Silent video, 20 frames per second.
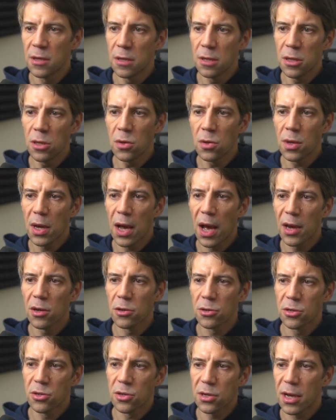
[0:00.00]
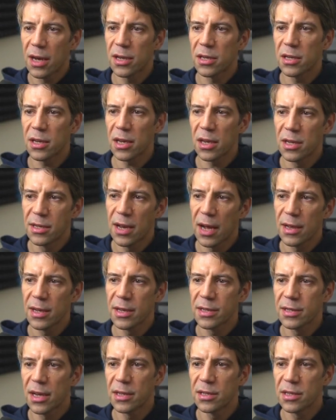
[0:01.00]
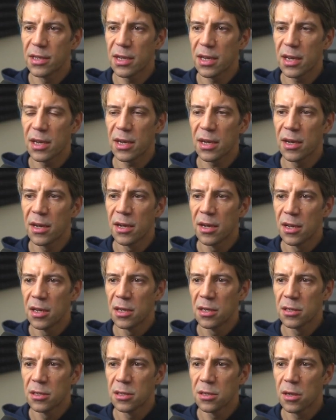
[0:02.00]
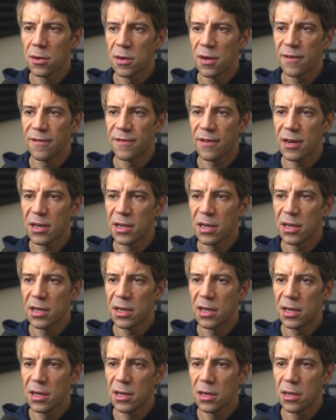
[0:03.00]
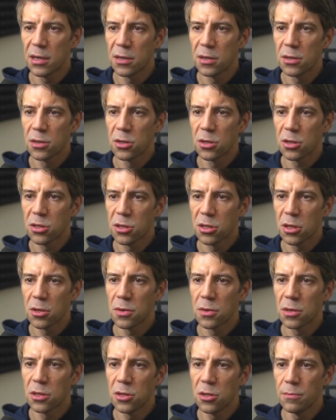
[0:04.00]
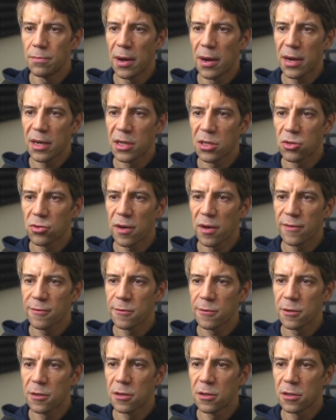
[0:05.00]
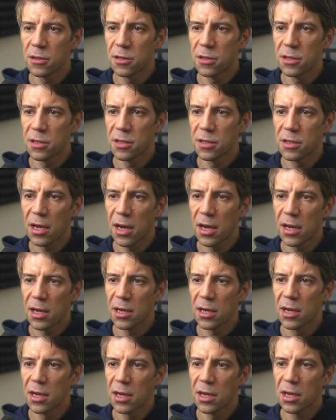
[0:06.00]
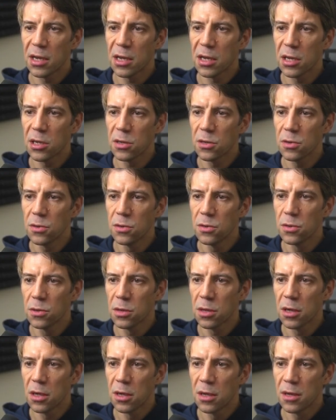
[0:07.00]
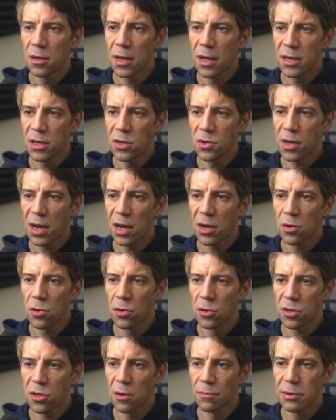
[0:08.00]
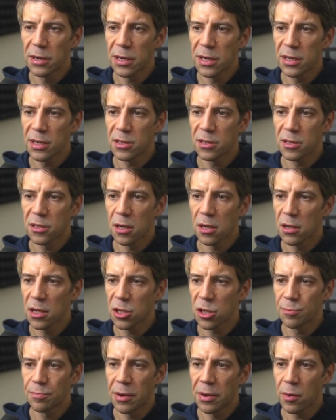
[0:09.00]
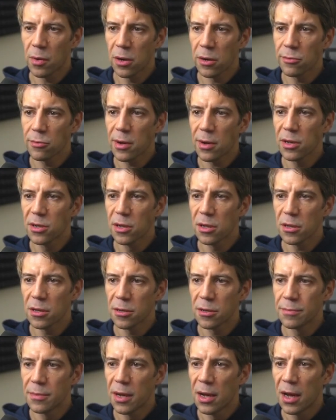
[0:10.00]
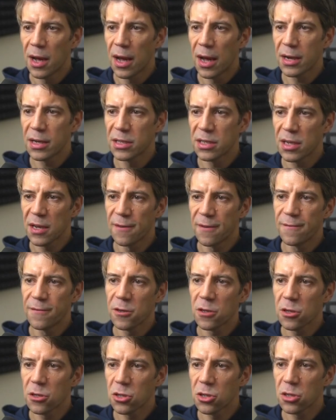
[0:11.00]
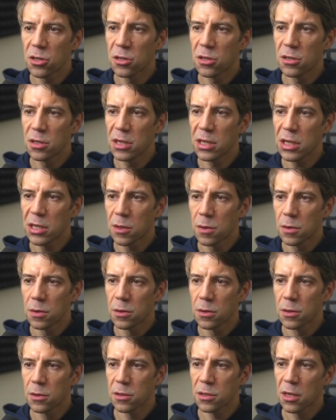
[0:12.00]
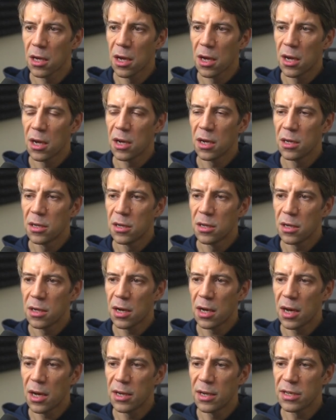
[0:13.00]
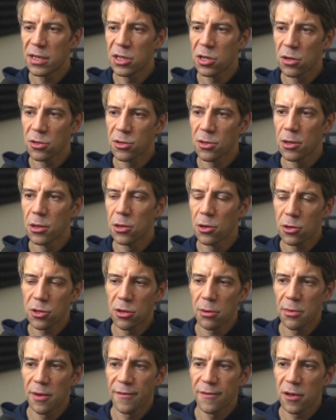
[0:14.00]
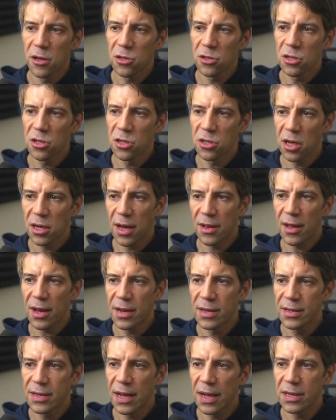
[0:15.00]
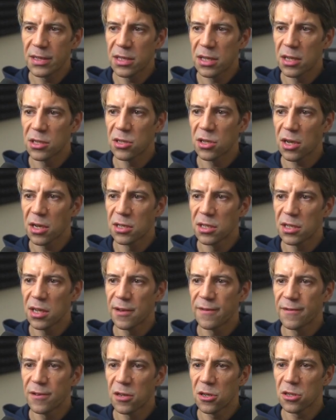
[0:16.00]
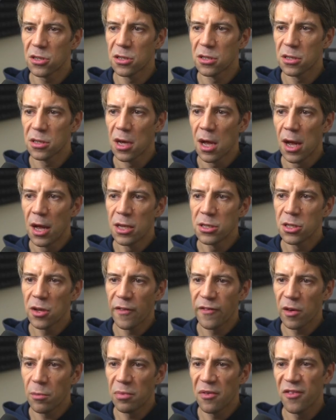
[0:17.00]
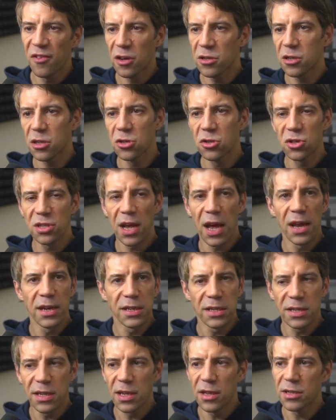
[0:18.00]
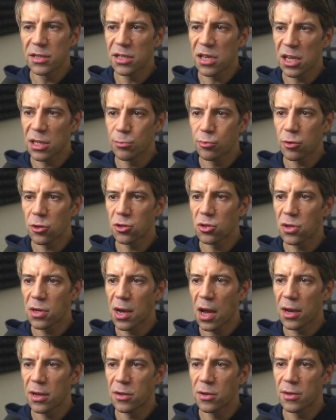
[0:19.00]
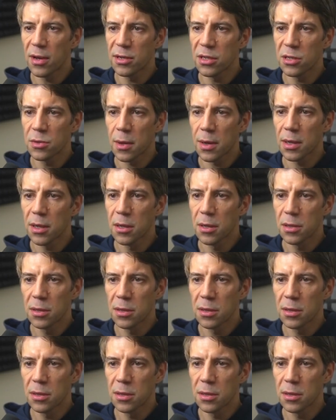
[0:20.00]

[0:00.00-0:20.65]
You can also get IntelliSense here. So if I just do a new package reference and say include, then you get autocomplete. So let's just pick one at random. I can say version equals, and it also looks up the version, so you get that IntelliSense, you can see your versions. So if you prefer to just edit in the CS Prod, you can do that as well.